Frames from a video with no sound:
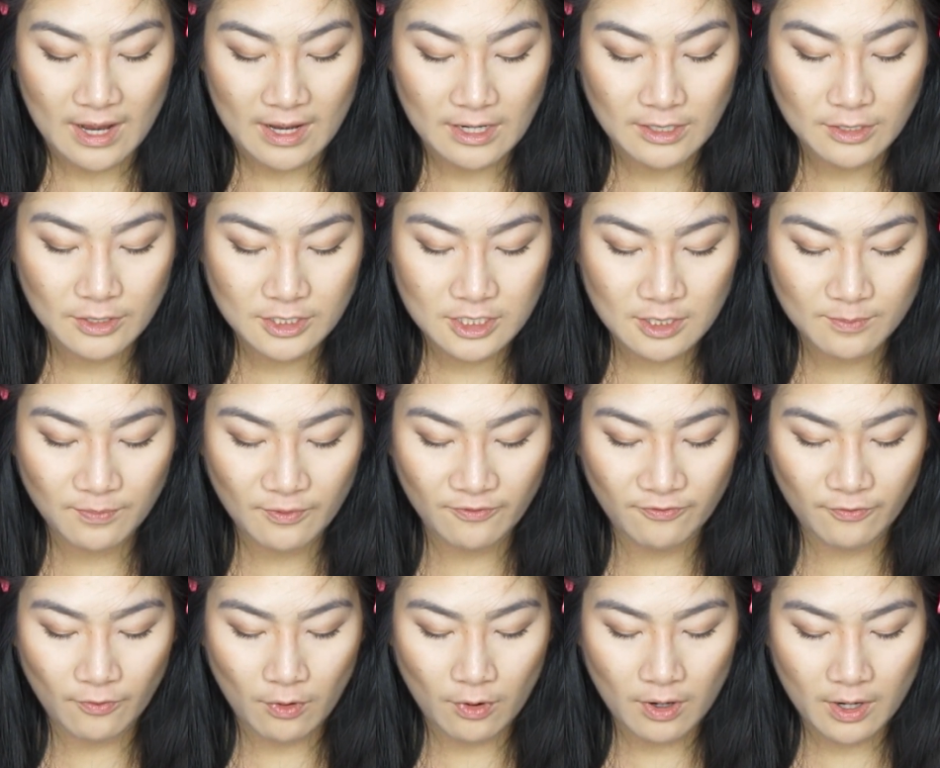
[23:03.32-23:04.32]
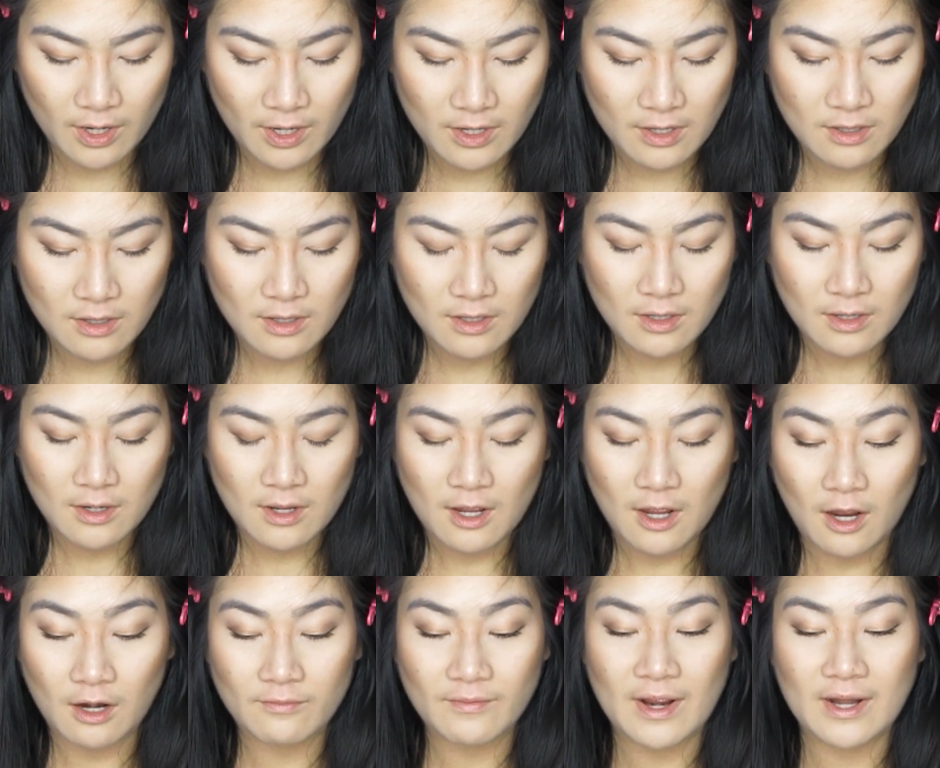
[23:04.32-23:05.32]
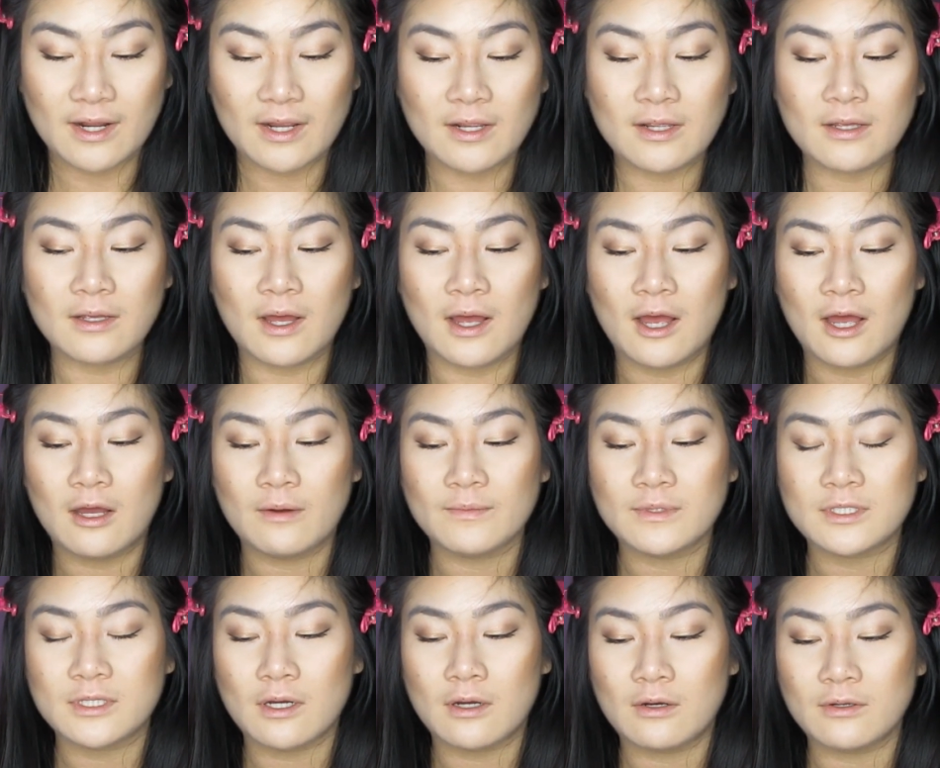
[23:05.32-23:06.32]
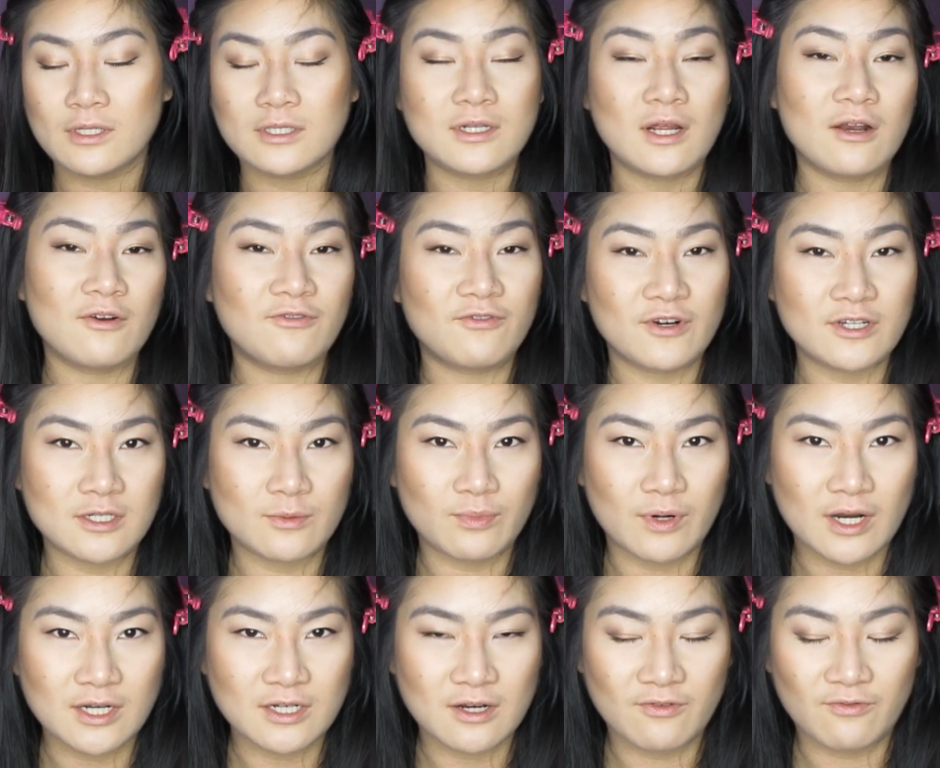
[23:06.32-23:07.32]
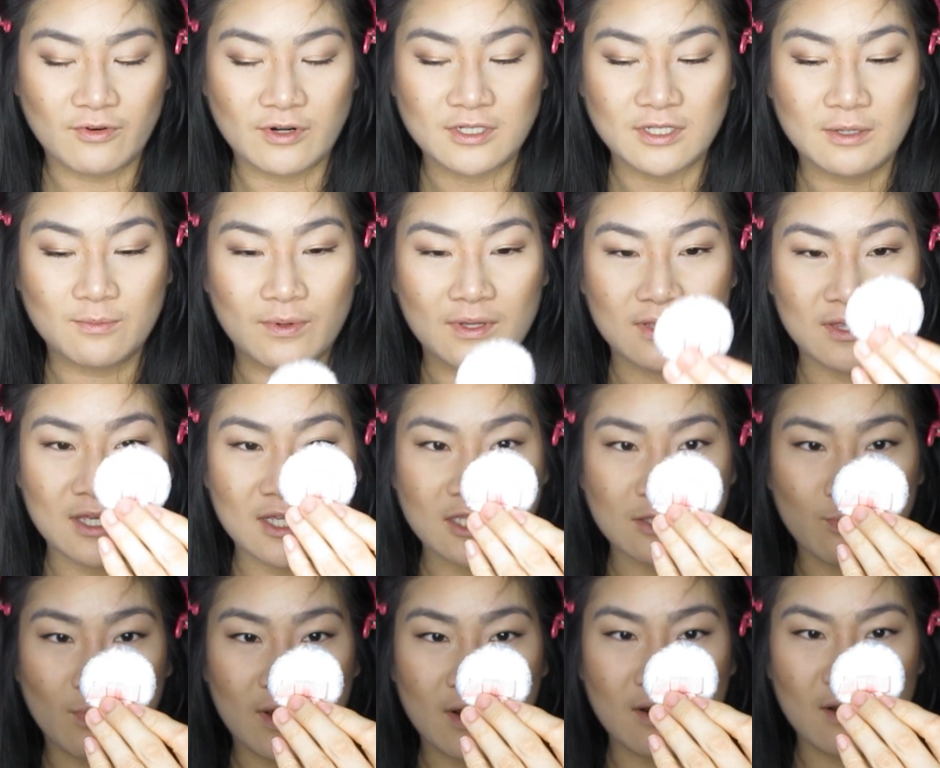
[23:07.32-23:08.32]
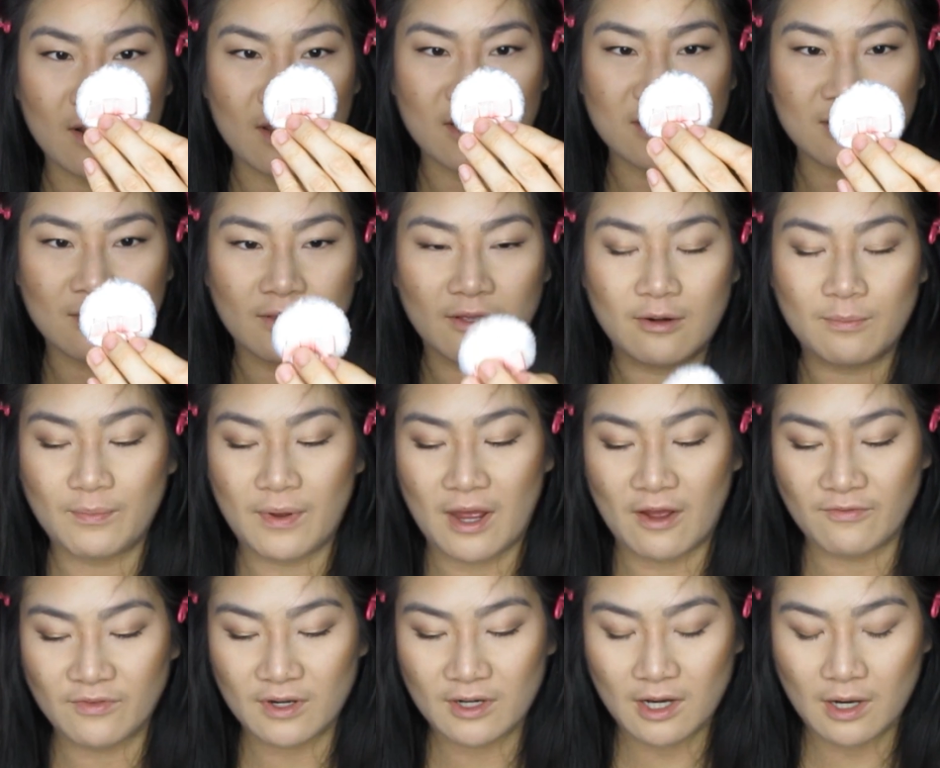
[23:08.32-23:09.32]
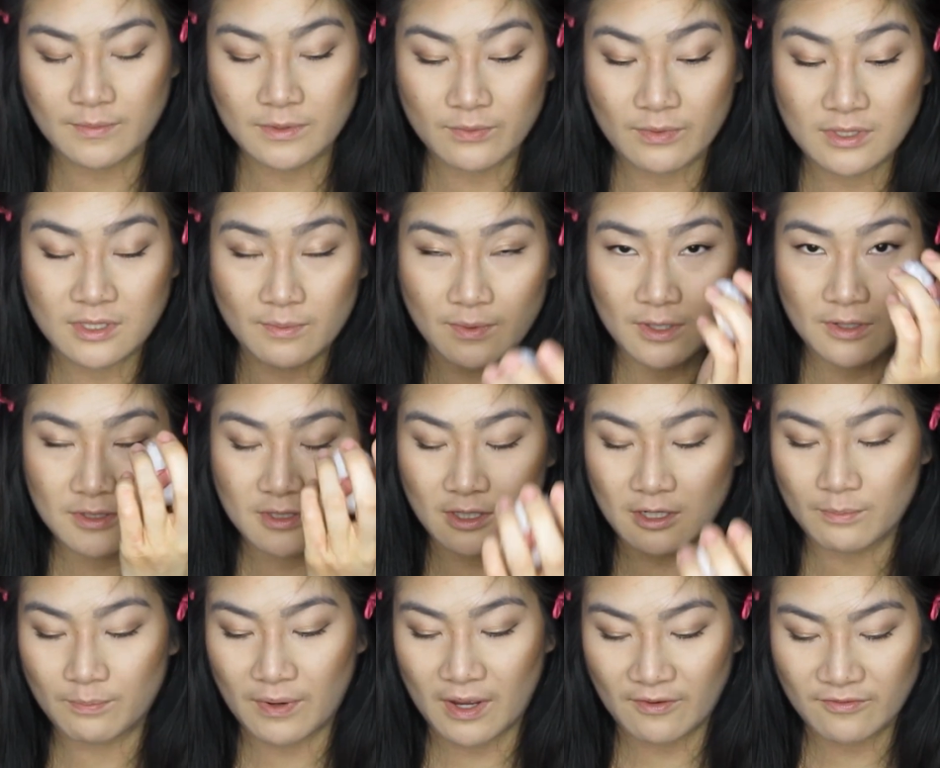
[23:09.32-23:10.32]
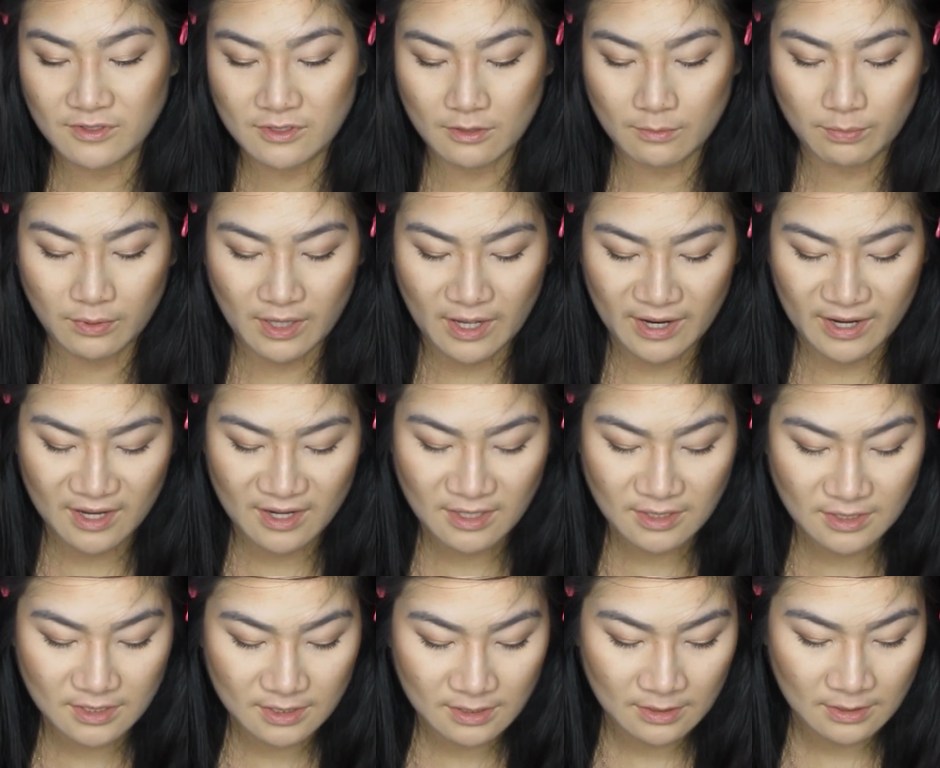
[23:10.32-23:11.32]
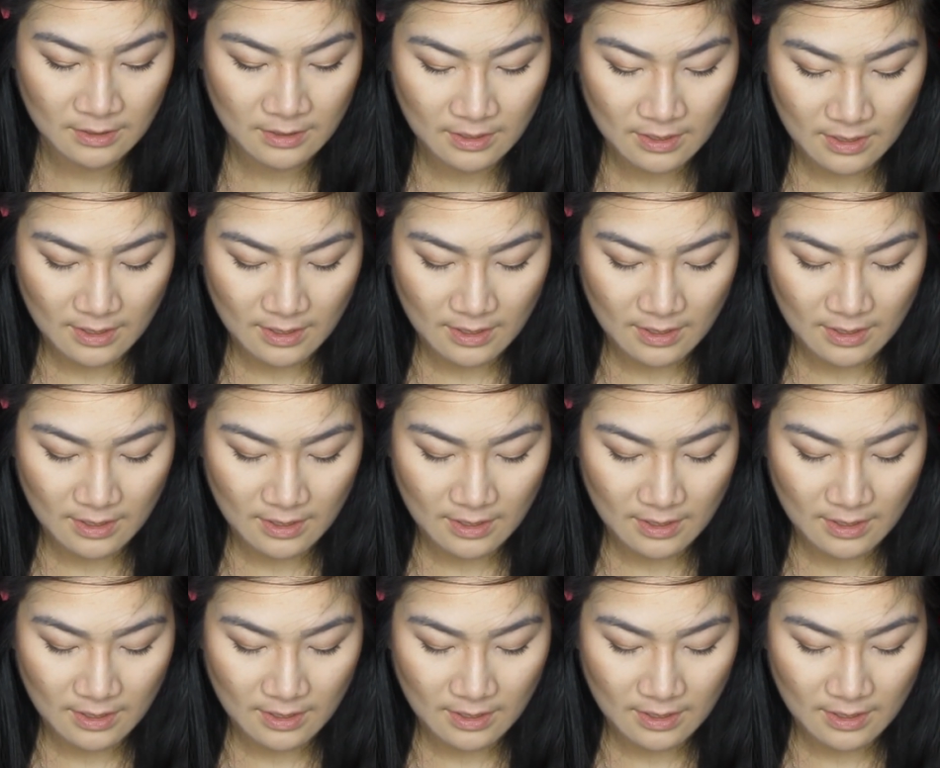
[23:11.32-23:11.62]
and I used it before already, so it's not a first impression unfortunately, but this one is the little puff that it comes with, so I'm going to use a little puff to apply it.